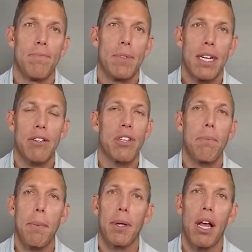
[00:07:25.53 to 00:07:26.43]
Now, some
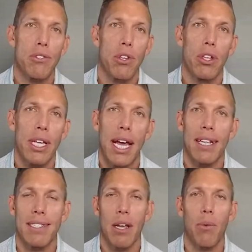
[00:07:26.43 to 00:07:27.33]
people also look at it
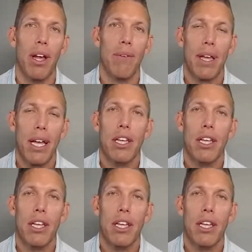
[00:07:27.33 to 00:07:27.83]
and say, well,